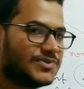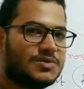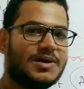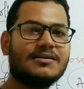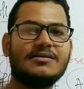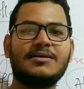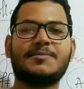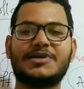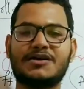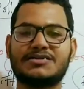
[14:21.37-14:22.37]
why?
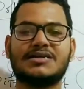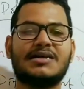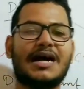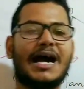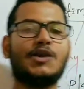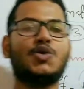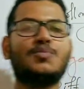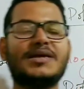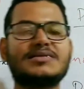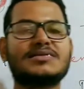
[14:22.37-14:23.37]
Because allo
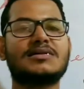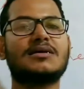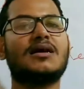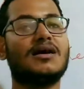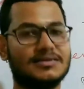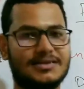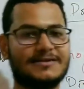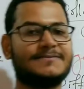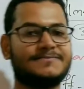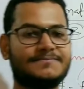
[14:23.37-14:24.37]
means other
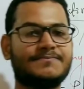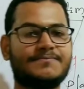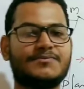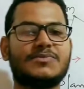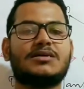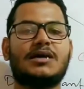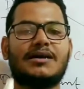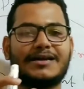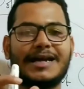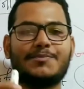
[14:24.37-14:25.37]

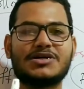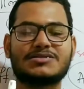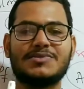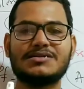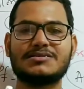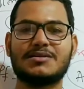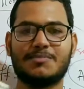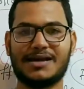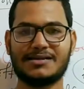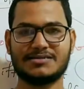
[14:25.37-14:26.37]
and gammus means
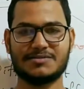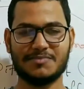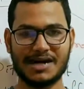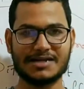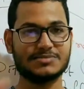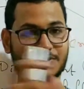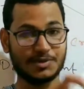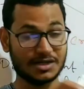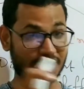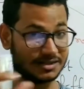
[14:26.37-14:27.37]
marriage
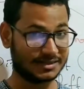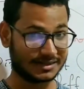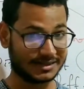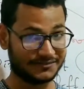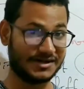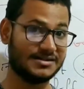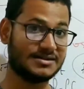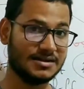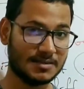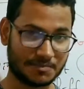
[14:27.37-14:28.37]
between other, different
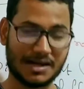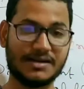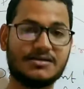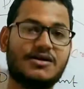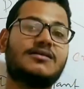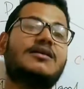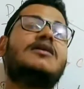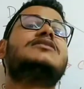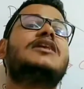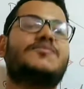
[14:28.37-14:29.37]
plant or
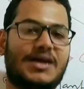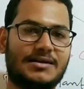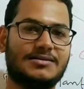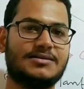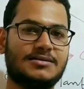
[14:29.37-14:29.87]
other plant.